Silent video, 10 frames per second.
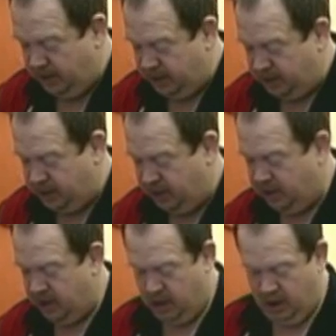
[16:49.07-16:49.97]
bit in a dish
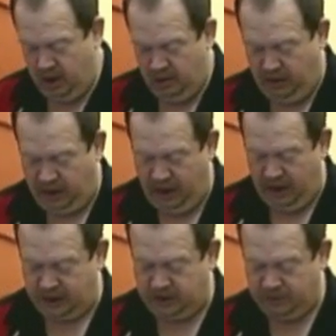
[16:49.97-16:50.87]
here
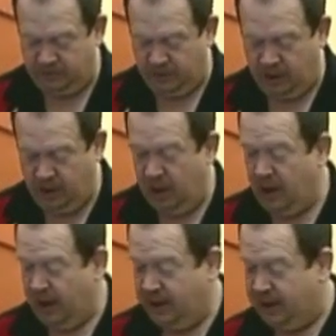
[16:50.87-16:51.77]
because
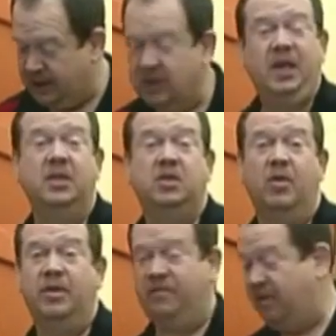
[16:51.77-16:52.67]
this is
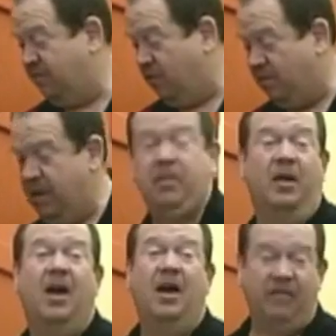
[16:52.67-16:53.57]
going to feed 4
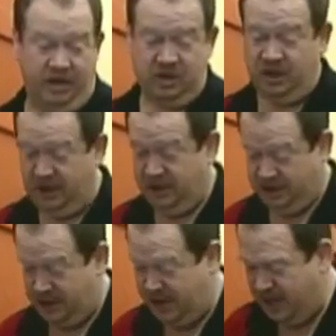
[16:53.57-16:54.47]
people eventually
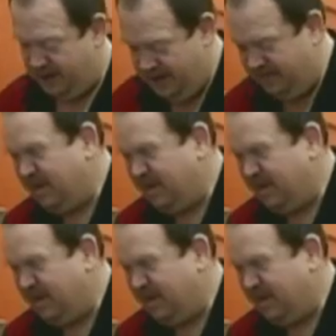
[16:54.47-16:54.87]
today.